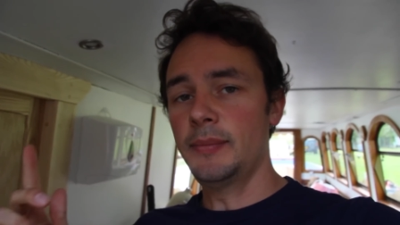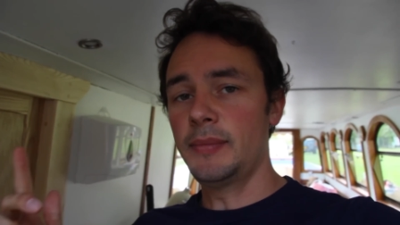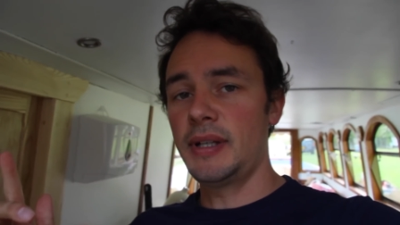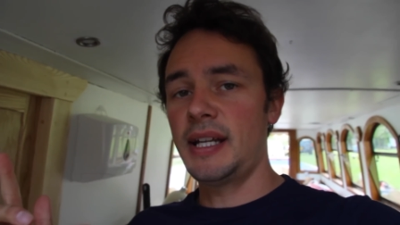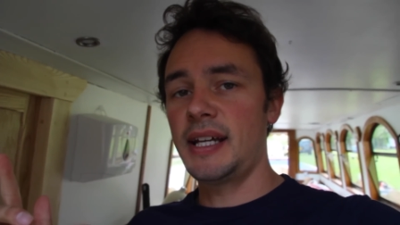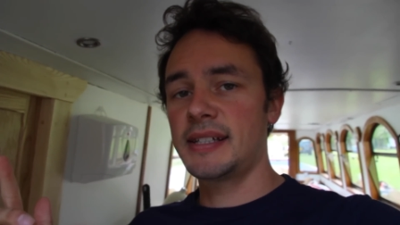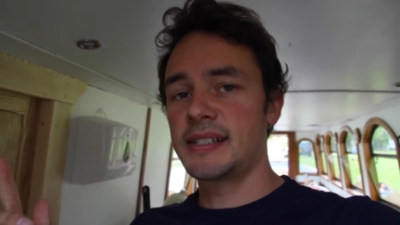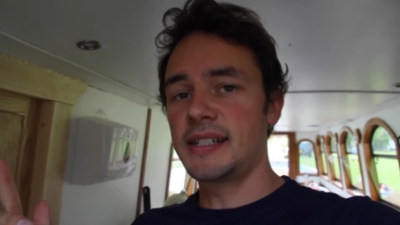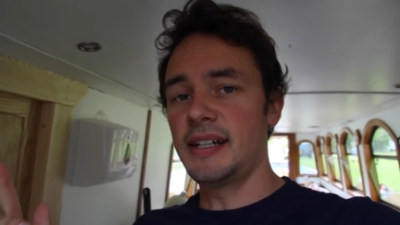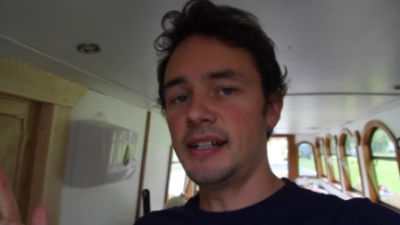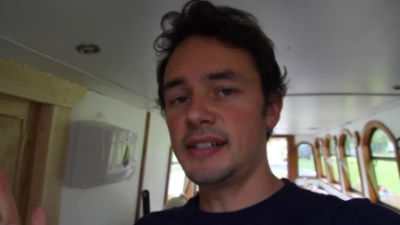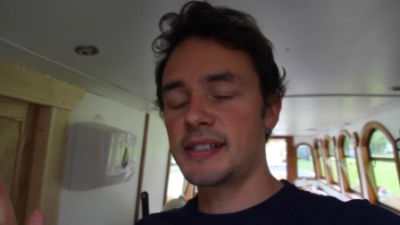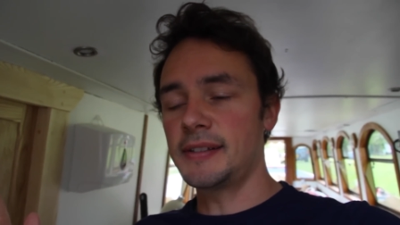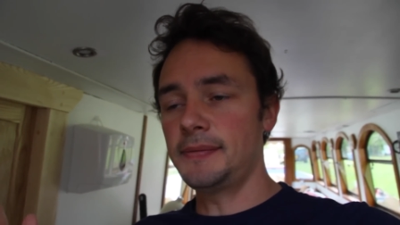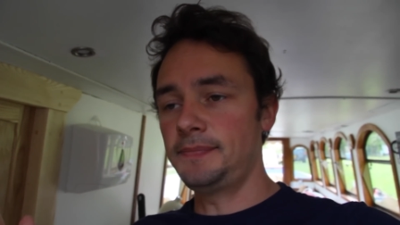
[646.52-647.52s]
My next
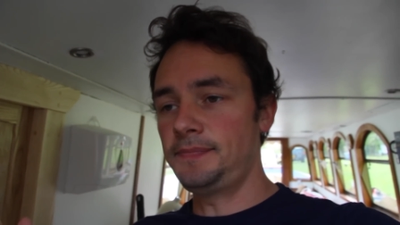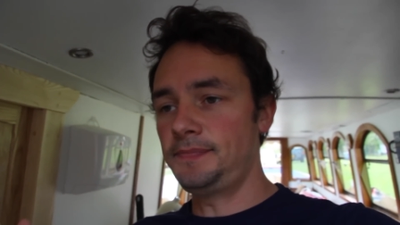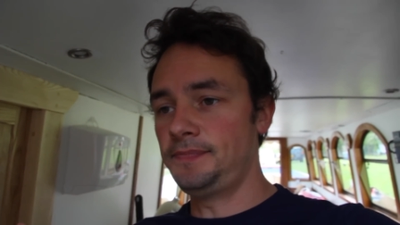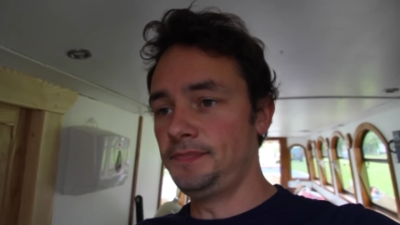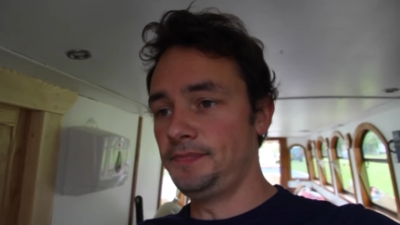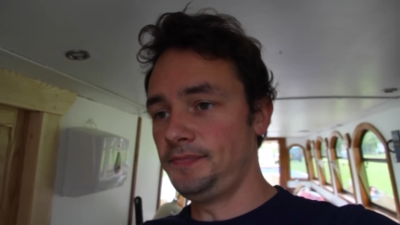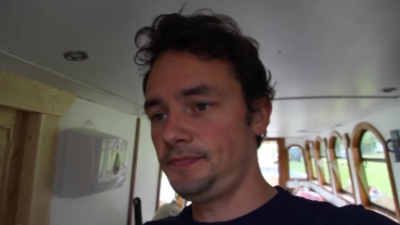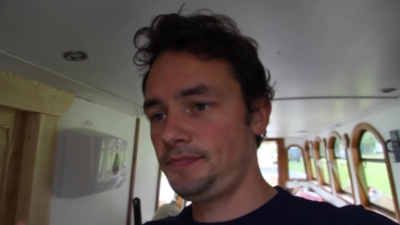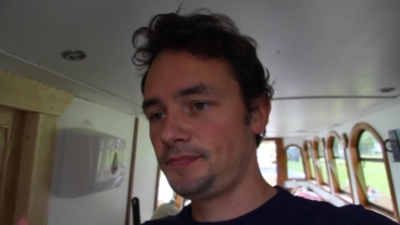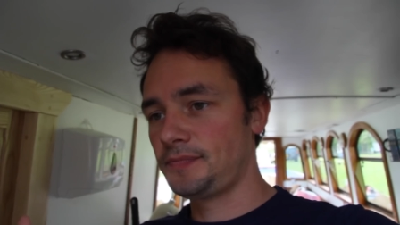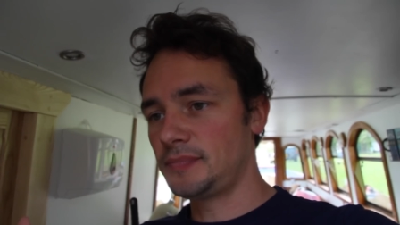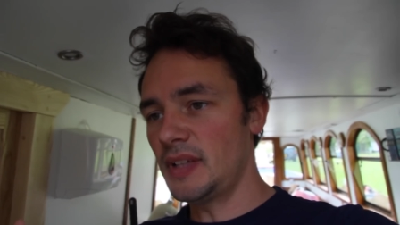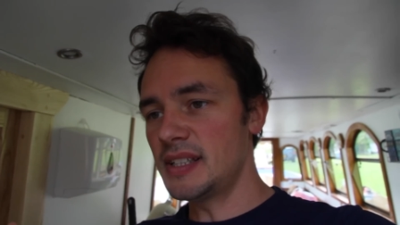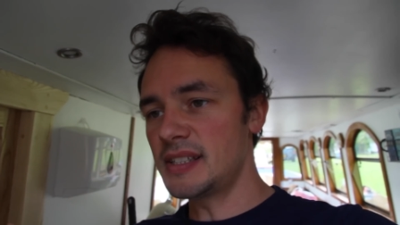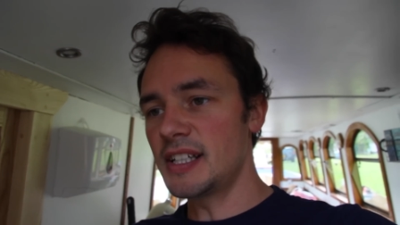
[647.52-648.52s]
task
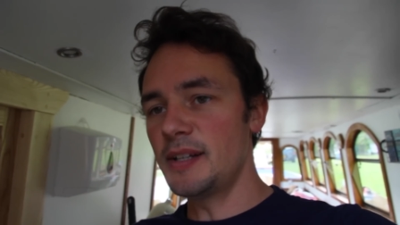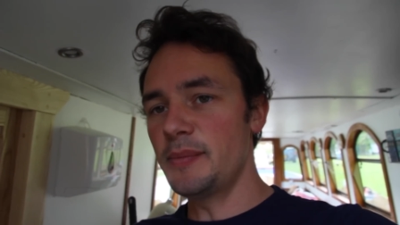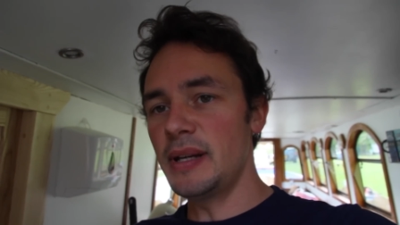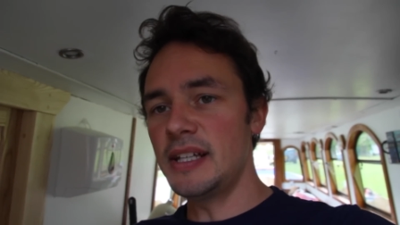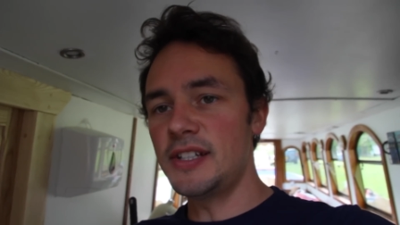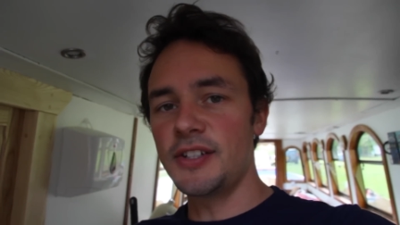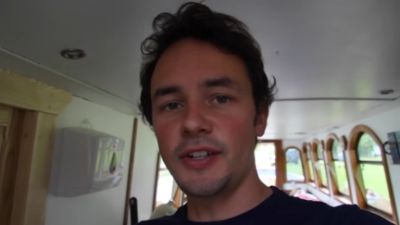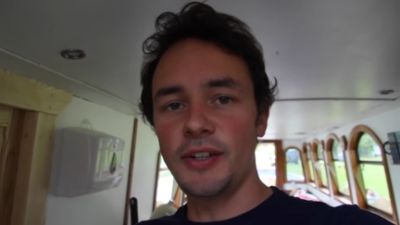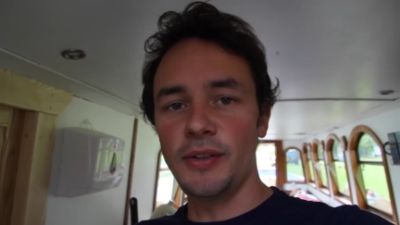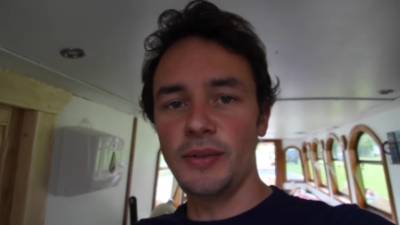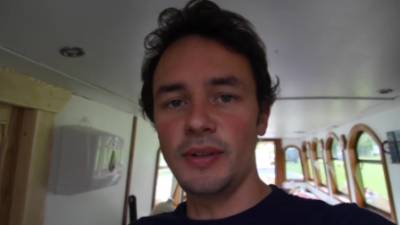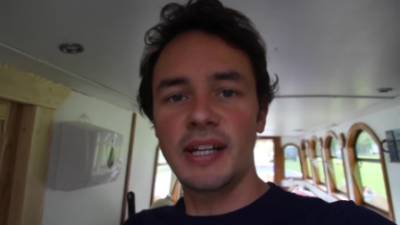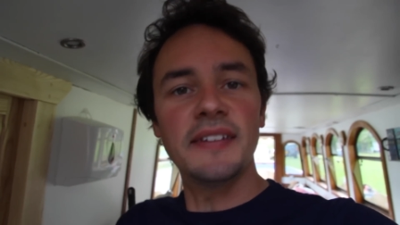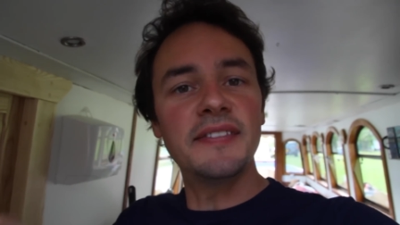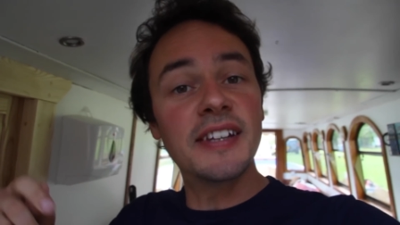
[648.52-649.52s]
is going to be to
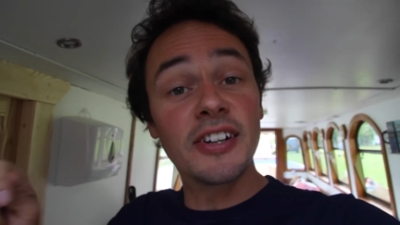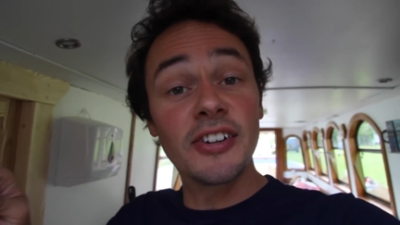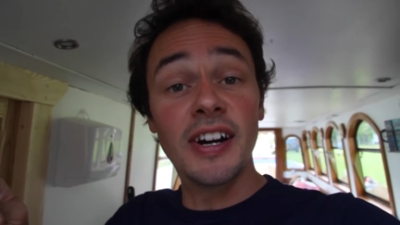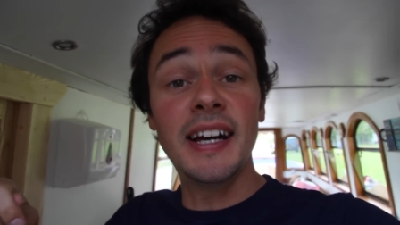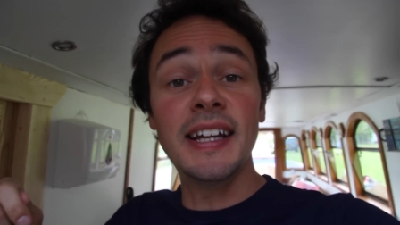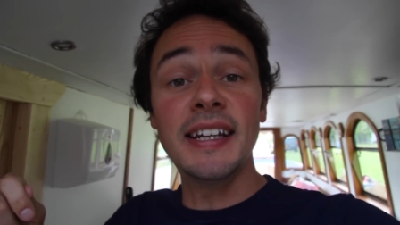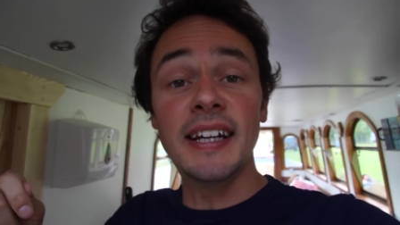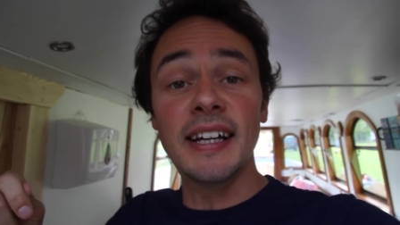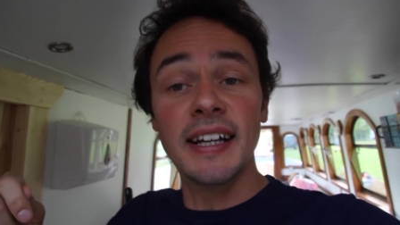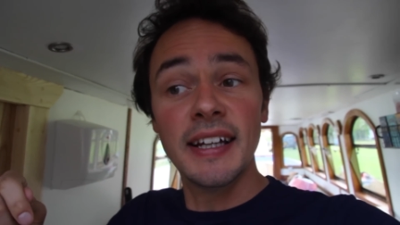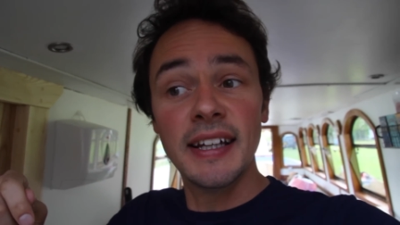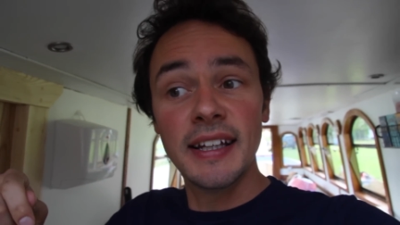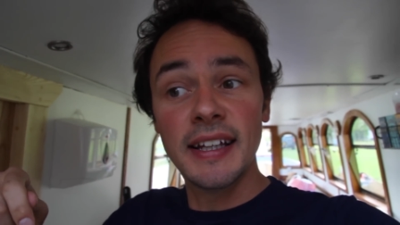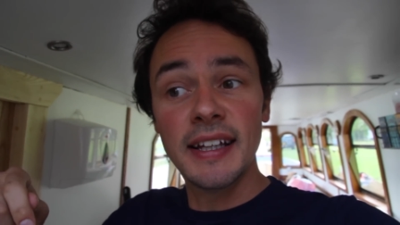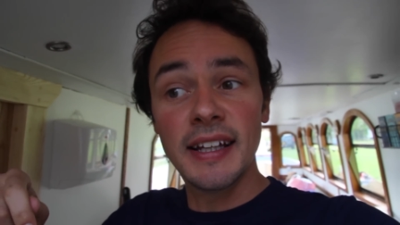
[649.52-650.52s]
give the grinder
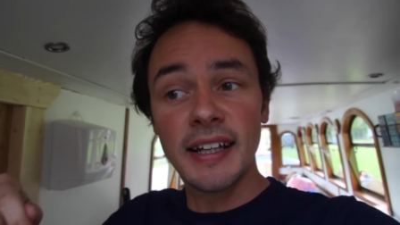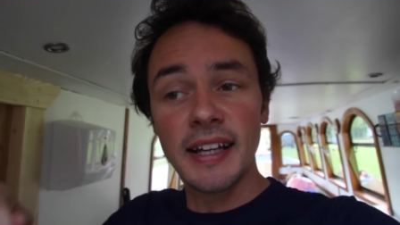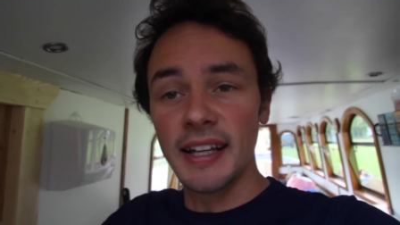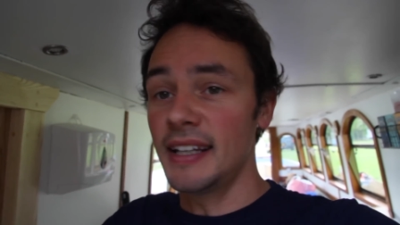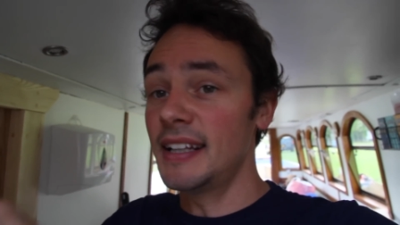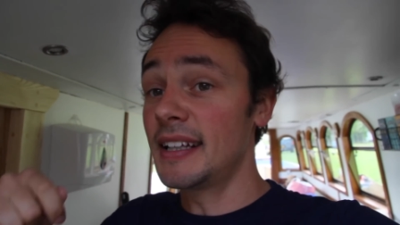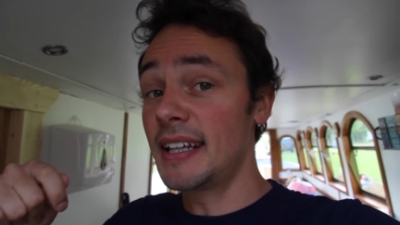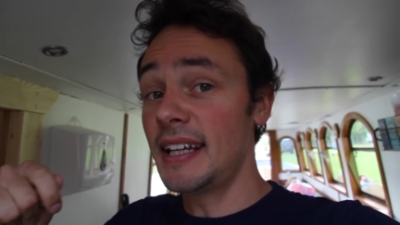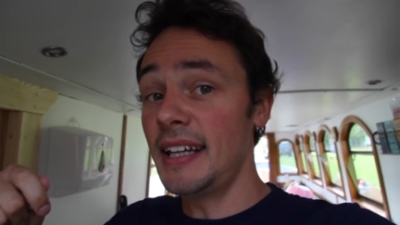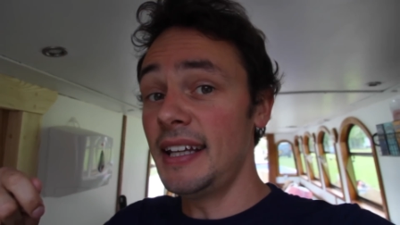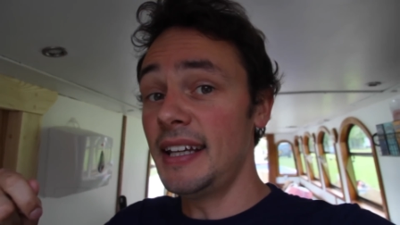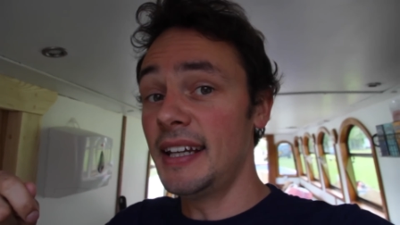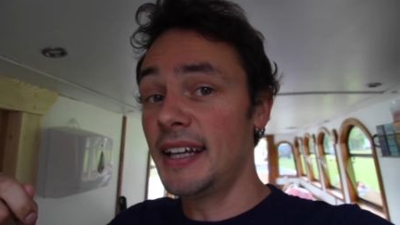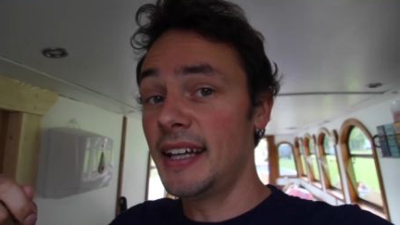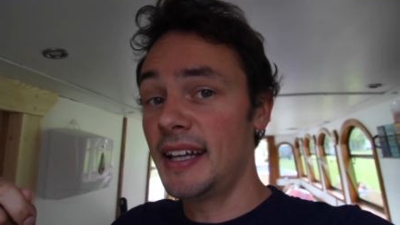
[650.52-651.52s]
a little
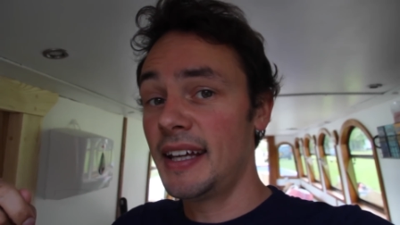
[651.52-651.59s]
clean.